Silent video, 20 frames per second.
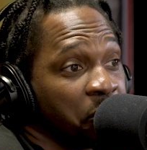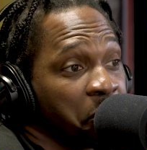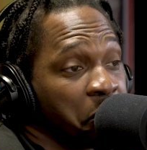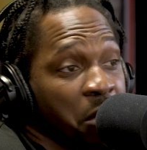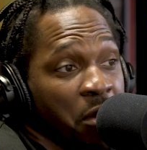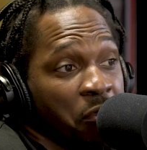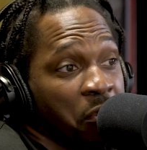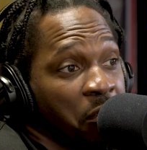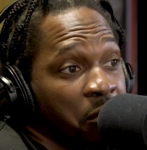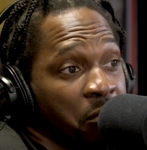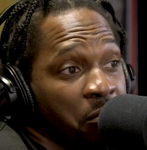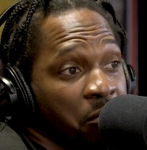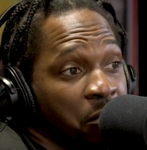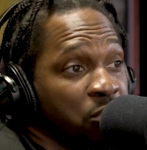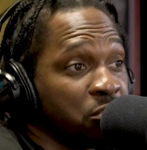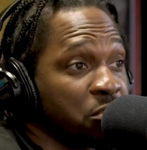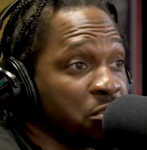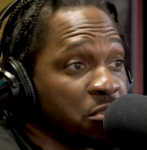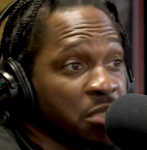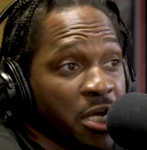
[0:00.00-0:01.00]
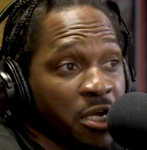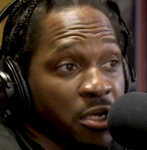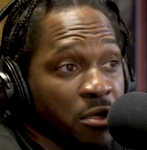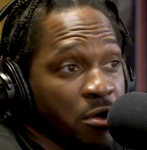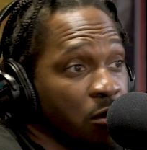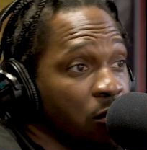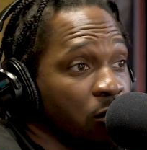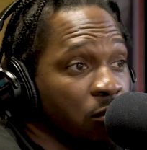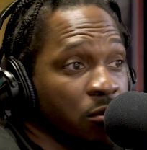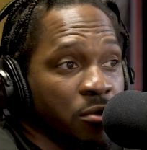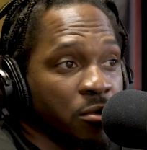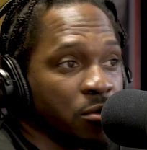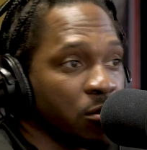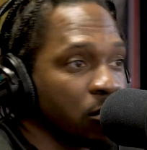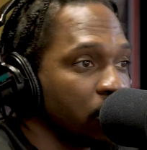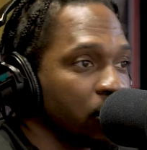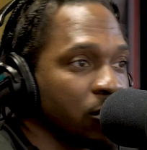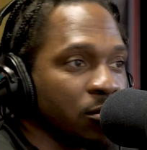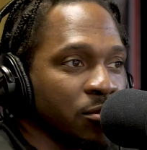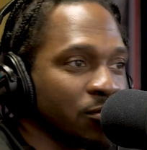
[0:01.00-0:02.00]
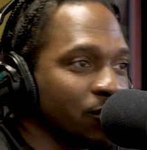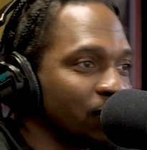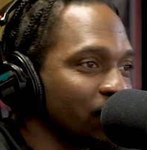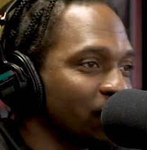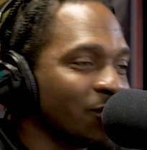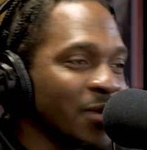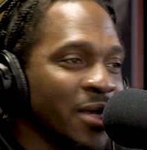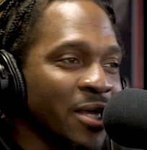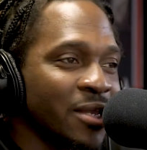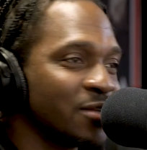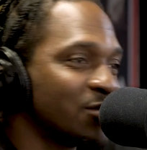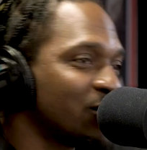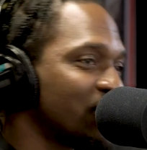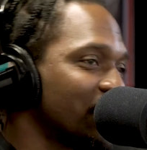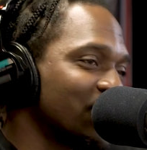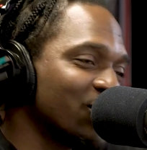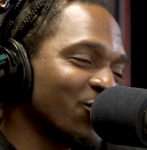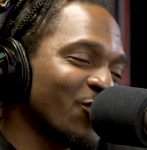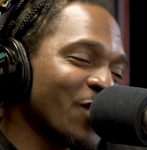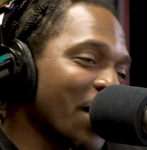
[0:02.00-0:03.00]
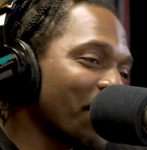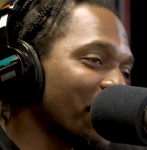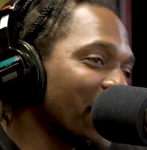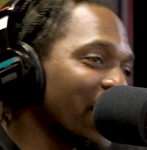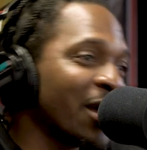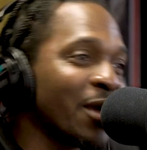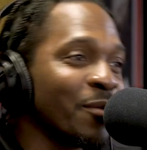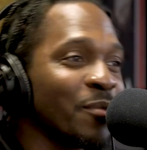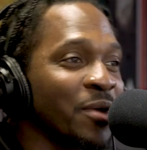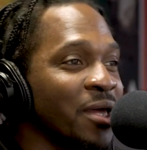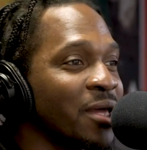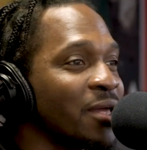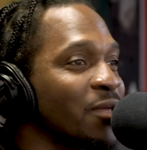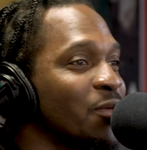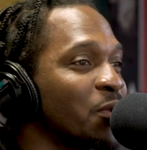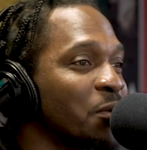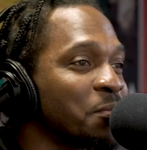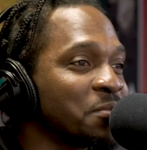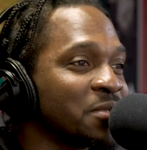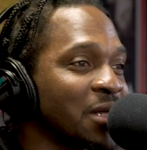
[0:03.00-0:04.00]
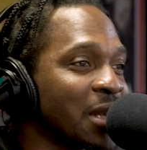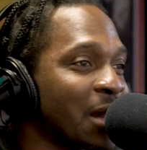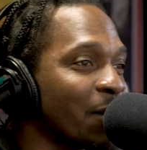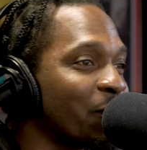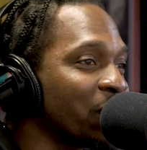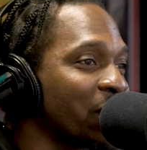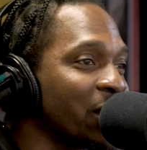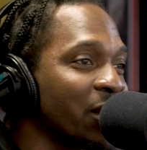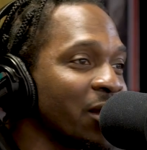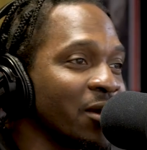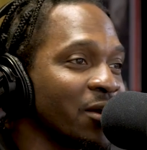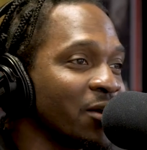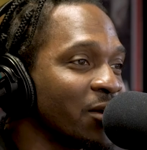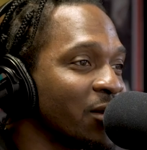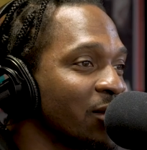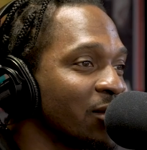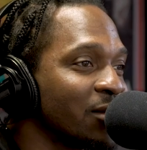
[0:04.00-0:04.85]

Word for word: Nothing. It's just like, you know, man, it's the rap game, man. You know what I'm saying? I've been here.